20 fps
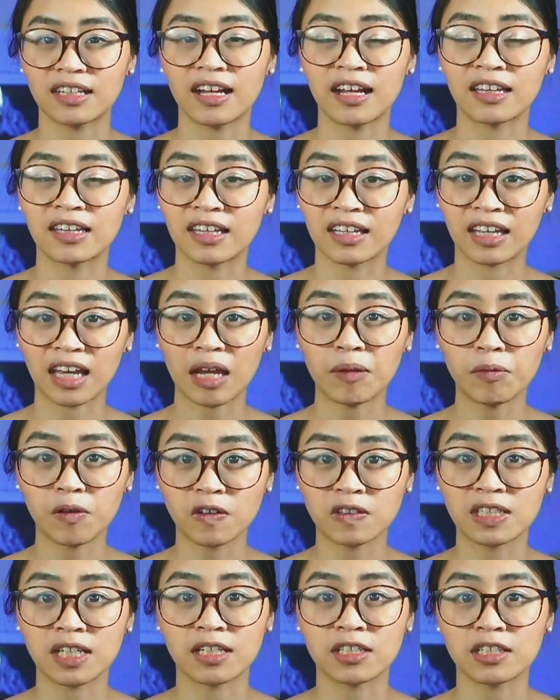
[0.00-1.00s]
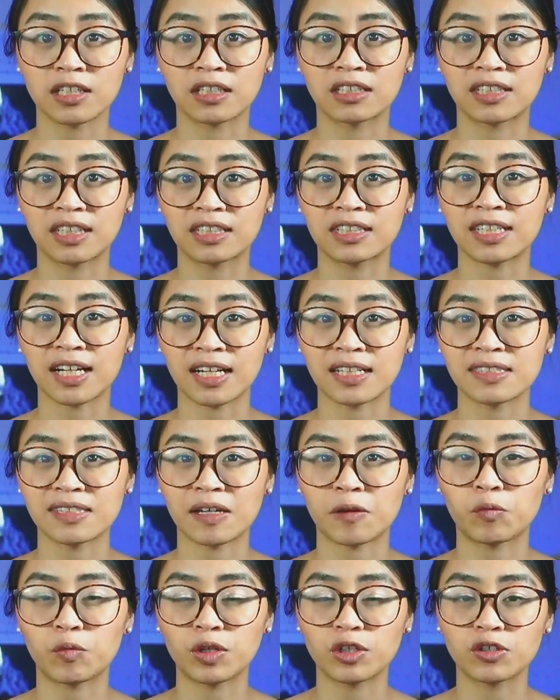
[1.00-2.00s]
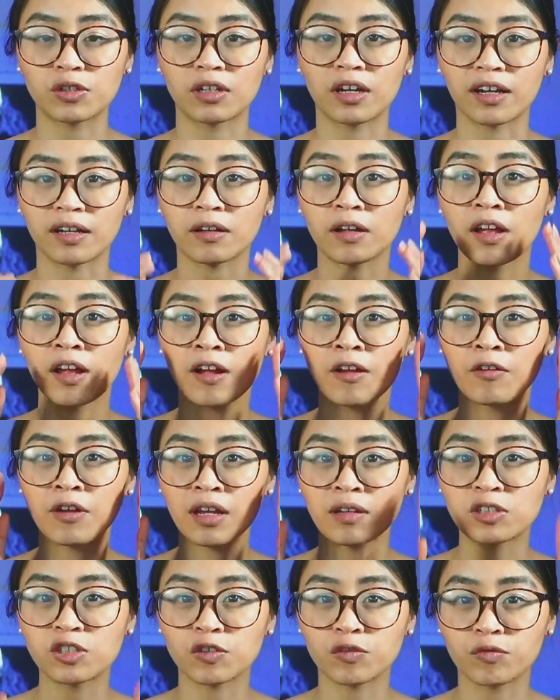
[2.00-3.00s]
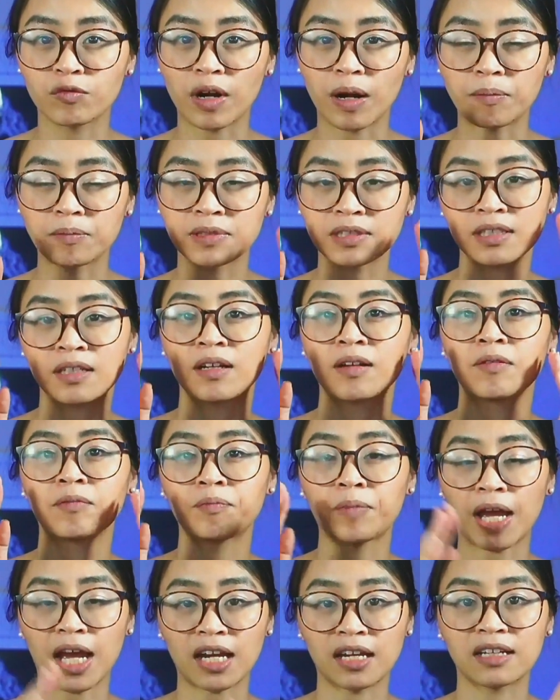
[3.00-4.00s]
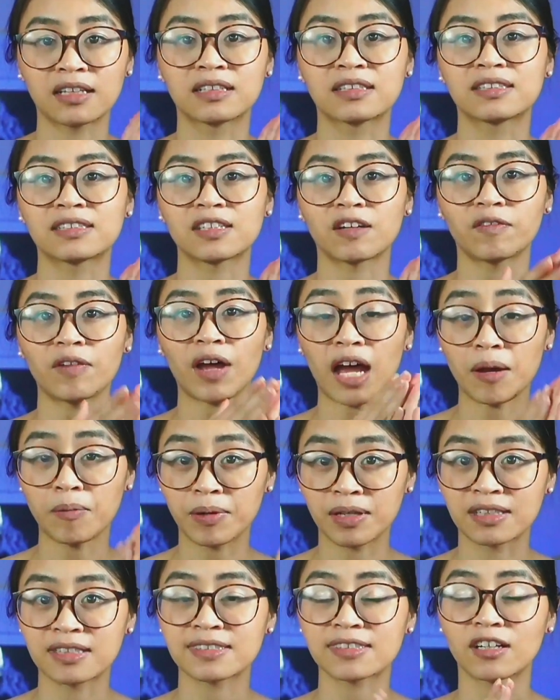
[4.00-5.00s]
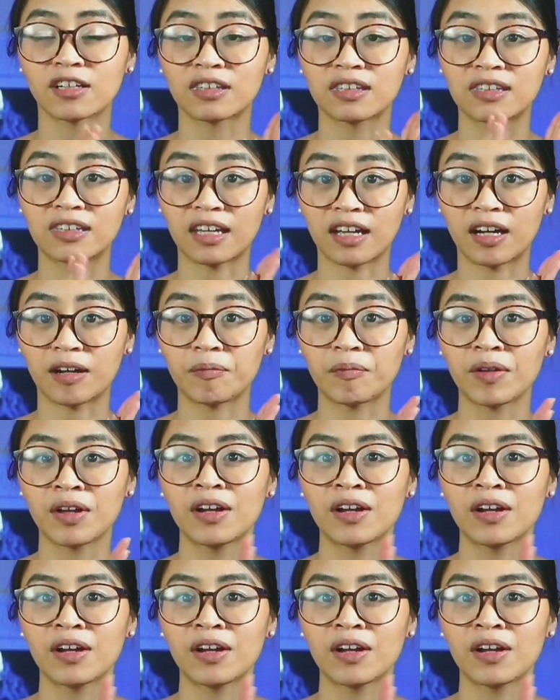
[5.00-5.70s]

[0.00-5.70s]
and the game of attention dictates that we should like interrupt patterns of habits on there.